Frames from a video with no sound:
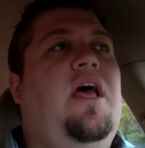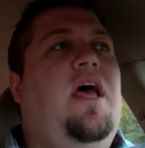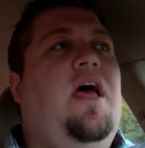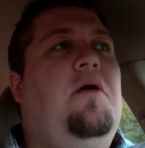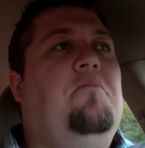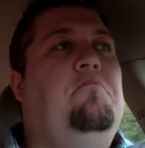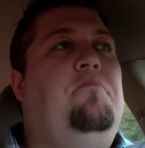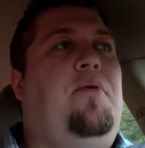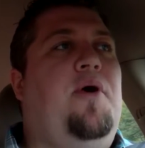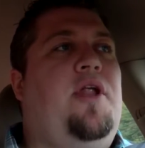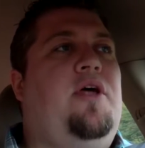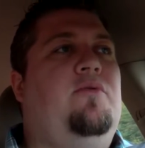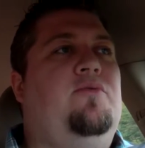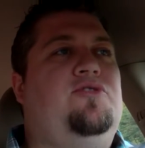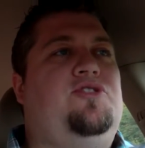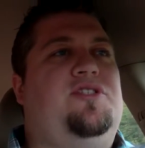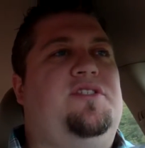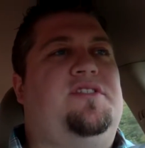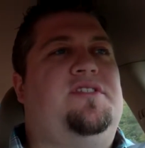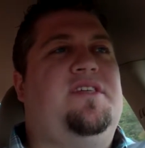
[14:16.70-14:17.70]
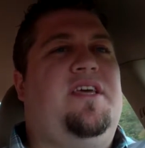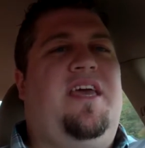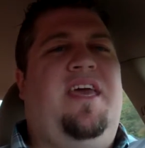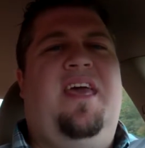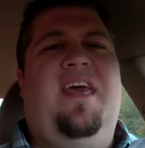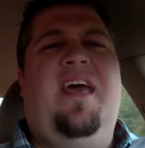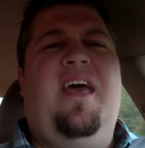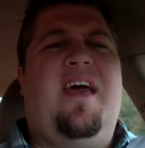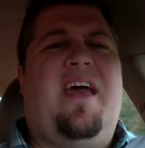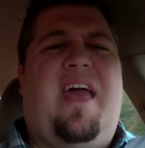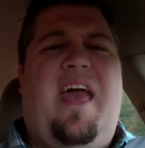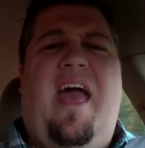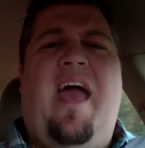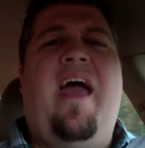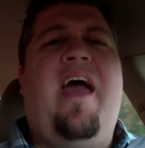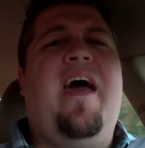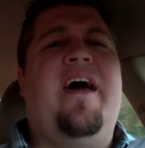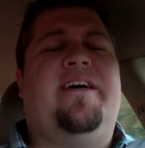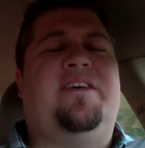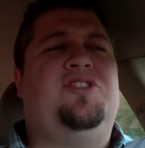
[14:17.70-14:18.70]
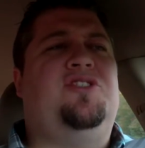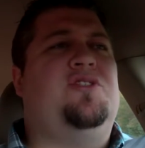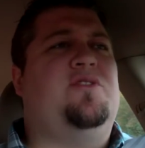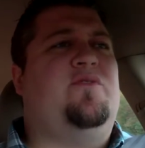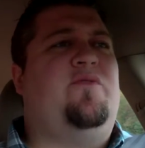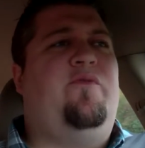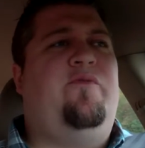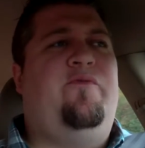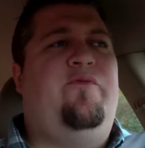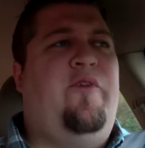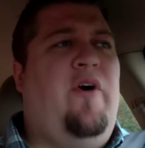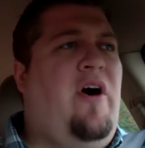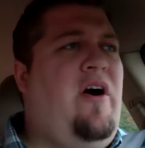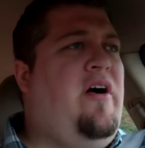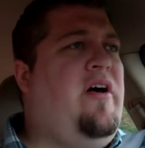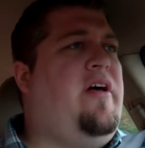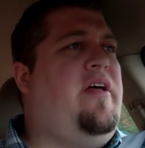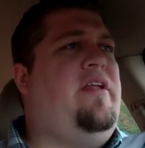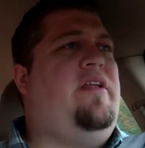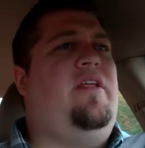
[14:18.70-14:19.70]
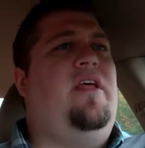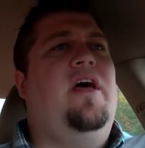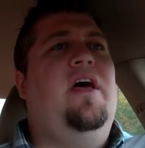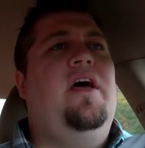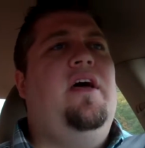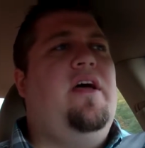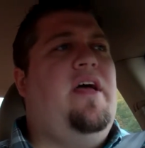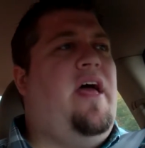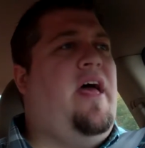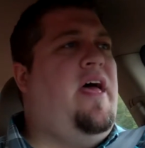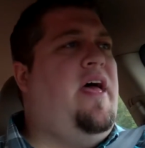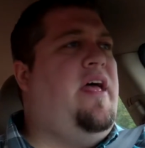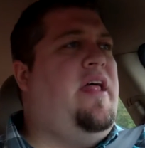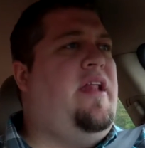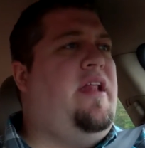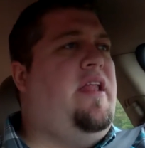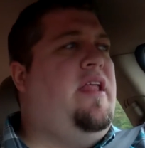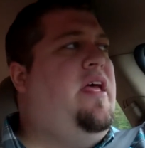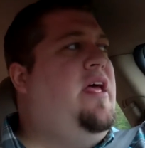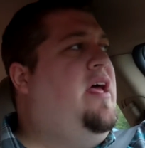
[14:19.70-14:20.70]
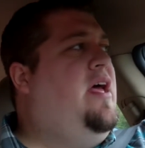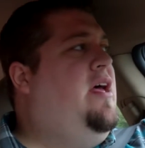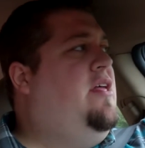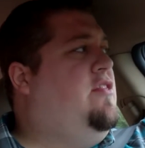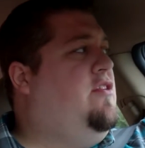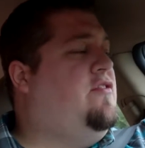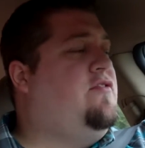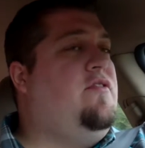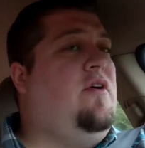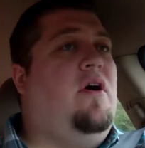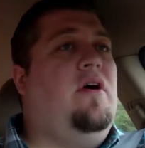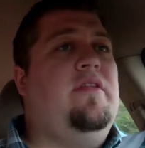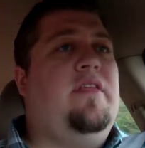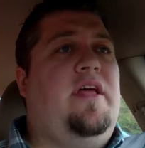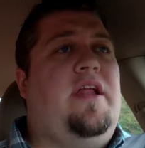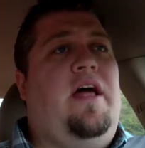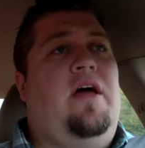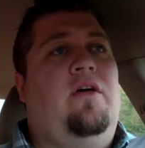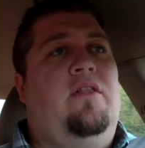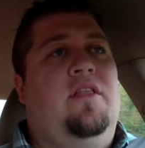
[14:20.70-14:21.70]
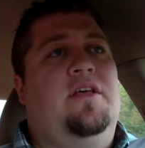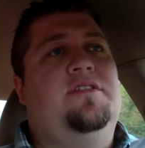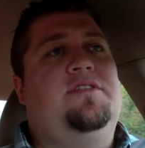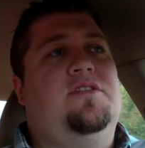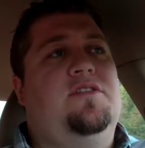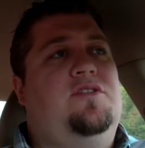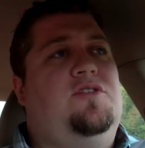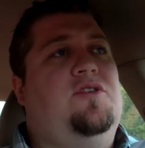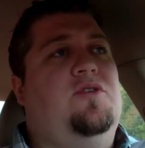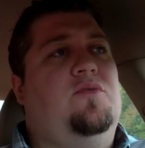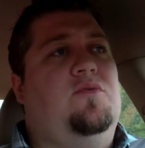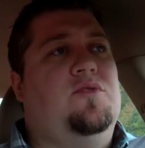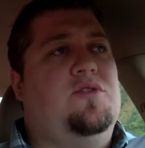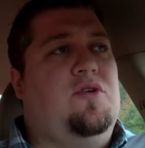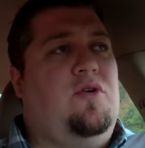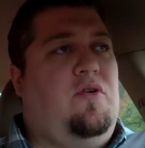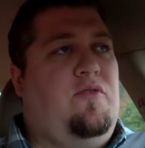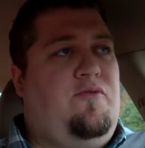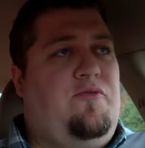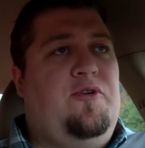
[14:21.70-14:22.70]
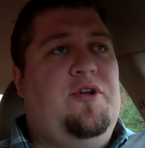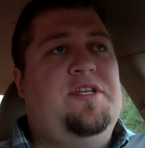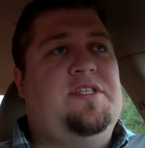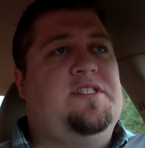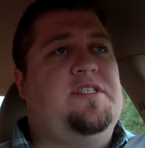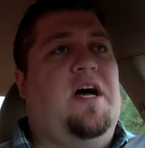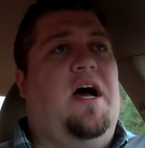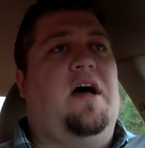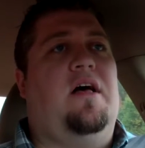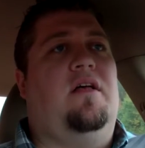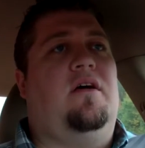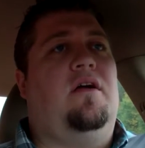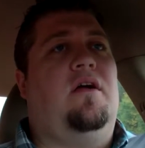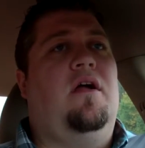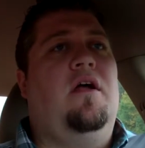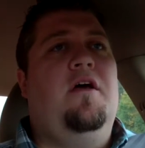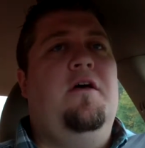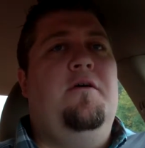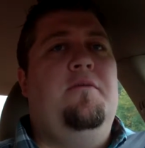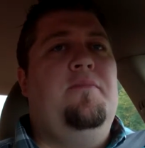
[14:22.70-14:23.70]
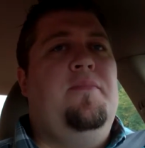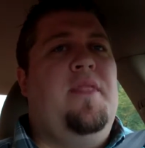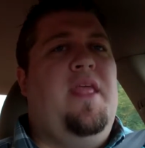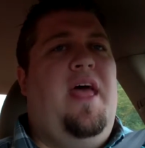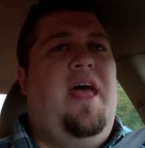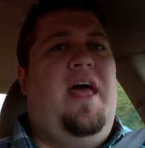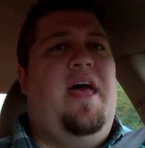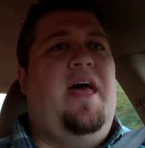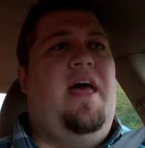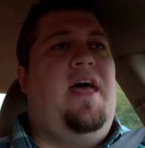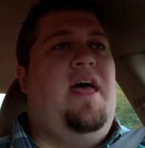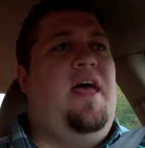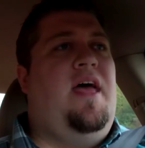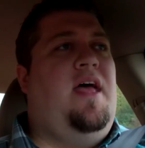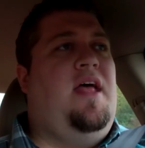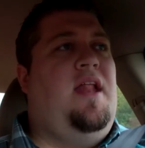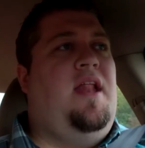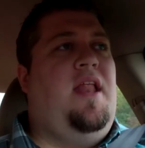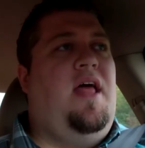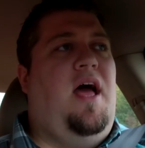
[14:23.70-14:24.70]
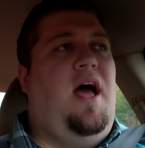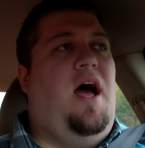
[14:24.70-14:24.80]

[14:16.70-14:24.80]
But it was just kick-ass, just fun. And the song that I listened to was called Freestyler. And